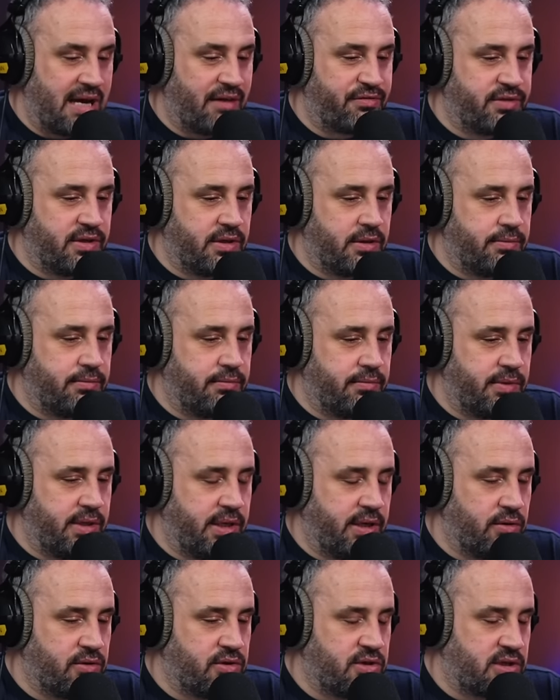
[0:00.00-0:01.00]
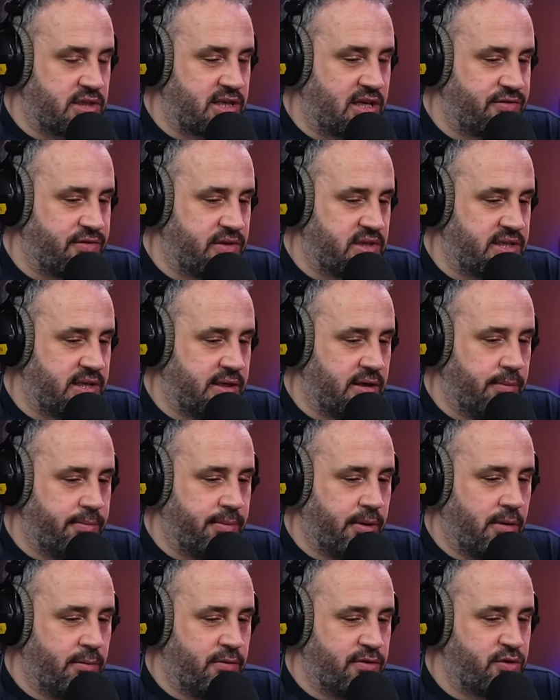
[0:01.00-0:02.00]
after the unsuccessful stint at
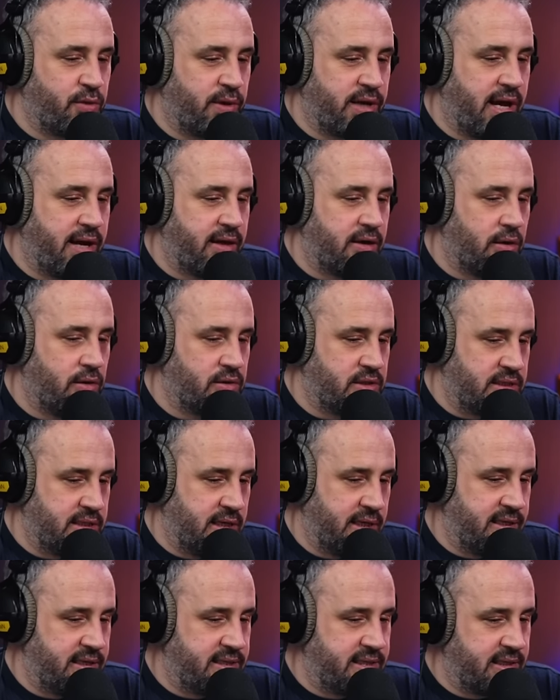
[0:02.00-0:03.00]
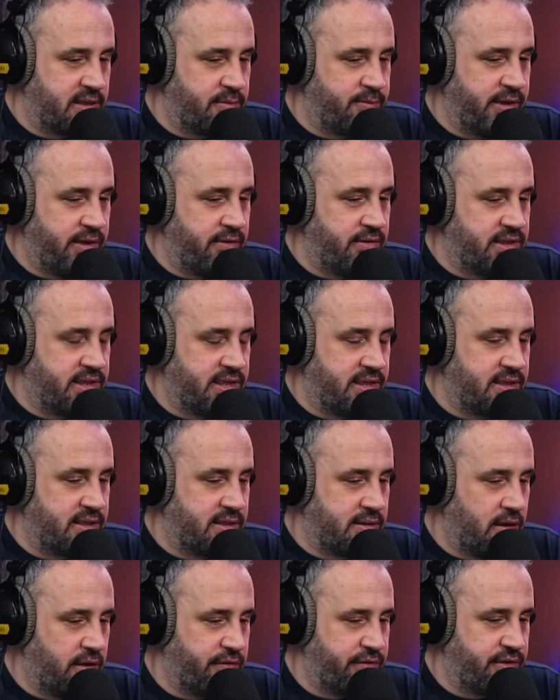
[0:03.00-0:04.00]
Bournemouth, 28 goals in 96
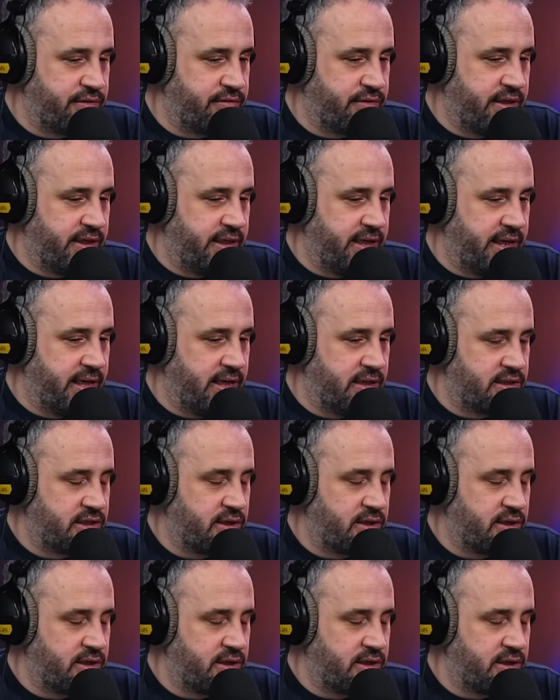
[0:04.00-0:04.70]
appearances over 3 years.